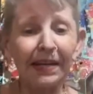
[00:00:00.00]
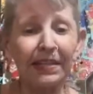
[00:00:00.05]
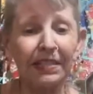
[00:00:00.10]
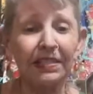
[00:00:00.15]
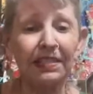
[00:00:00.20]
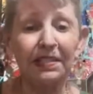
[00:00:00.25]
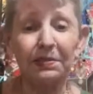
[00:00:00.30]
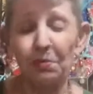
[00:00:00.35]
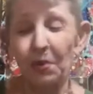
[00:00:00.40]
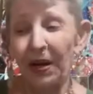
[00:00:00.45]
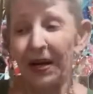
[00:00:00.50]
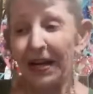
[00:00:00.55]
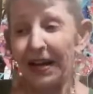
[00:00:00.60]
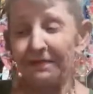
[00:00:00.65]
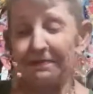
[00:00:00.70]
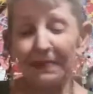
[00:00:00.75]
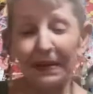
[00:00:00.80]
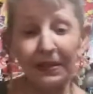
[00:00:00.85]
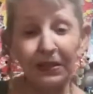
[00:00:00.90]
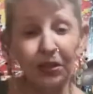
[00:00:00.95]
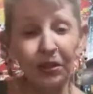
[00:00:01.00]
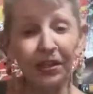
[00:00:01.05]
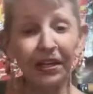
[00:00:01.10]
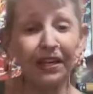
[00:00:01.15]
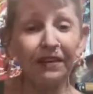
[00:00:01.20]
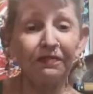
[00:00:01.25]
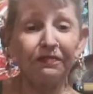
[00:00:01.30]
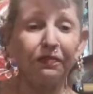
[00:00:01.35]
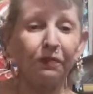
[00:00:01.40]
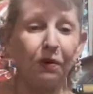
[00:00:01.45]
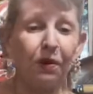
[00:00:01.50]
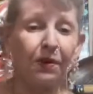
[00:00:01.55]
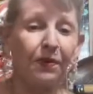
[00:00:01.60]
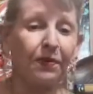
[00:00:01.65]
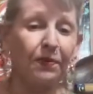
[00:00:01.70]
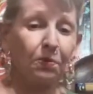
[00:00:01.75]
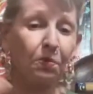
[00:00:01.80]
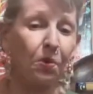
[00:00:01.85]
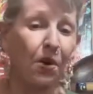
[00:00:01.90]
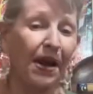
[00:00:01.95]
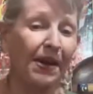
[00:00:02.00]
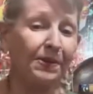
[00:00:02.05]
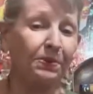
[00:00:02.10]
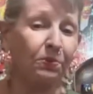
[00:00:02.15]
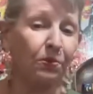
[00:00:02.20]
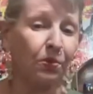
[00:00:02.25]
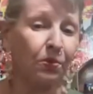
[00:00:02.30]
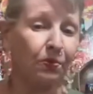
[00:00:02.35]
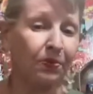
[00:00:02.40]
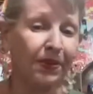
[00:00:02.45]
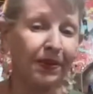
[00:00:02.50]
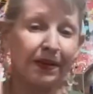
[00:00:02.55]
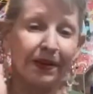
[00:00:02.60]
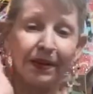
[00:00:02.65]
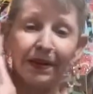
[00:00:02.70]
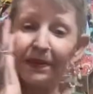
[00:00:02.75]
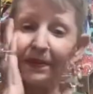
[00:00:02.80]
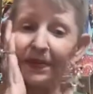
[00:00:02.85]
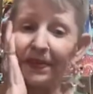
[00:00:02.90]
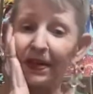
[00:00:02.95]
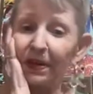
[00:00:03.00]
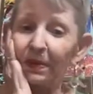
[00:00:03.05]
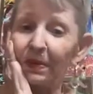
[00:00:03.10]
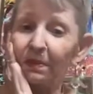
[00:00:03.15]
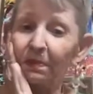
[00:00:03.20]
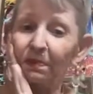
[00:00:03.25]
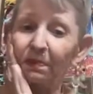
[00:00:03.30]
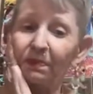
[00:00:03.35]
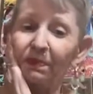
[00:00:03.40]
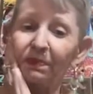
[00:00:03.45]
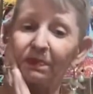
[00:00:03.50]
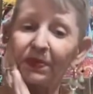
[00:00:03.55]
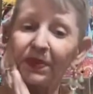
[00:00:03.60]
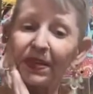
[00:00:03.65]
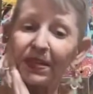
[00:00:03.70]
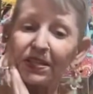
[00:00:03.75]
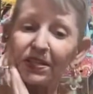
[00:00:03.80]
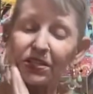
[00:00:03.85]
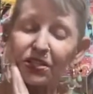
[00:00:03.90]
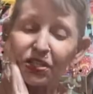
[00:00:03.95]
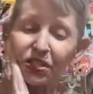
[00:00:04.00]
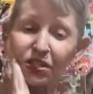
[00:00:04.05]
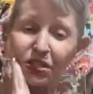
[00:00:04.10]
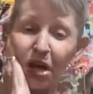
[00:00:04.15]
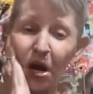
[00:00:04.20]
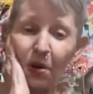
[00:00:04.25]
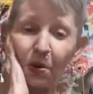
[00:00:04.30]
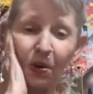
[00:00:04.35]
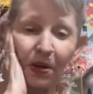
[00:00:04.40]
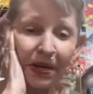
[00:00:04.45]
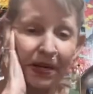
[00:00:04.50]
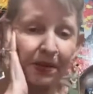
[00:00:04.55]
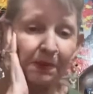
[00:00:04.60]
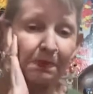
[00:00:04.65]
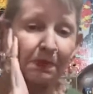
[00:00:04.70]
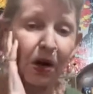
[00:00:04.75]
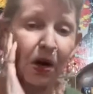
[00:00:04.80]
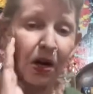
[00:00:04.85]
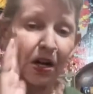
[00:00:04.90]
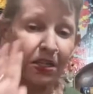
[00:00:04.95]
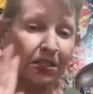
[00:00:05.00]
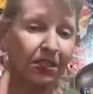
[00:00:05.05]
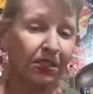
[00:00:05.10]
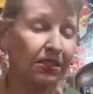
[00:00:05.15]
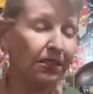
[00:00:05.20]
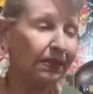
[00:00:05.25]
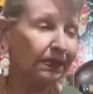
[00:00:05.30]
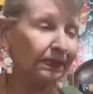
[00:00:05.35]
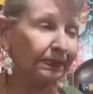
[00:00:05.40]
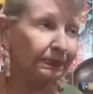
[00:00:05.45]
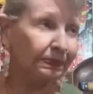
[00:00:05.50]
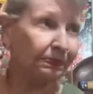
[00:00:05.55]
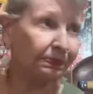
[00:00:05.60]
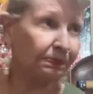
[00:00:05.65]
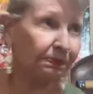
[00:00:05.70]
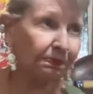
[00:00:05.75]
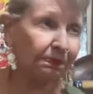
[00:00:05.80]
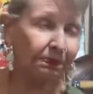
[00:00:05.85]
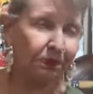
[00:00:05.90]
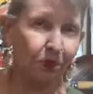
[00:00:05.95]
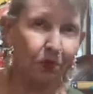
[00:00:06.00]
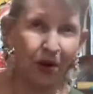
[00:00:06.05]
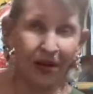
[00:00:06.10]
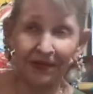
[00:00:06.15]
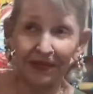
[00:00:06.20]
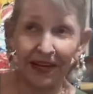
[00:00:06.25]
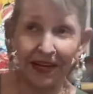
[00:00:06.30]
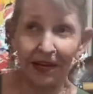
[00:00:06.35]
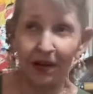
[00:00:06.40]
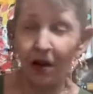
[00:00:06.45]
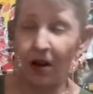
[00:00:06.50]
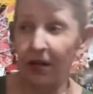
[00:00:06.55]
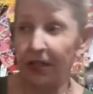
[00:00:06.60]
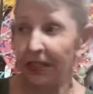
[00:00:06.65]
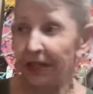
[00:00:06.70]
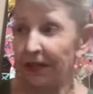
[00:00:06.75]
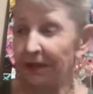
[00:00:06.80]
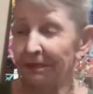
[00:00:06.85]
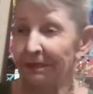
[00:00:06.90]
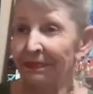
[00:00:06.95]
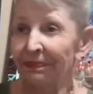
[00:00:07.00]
It's what I've been looking for, the white, the, the snow in moss, what they call it.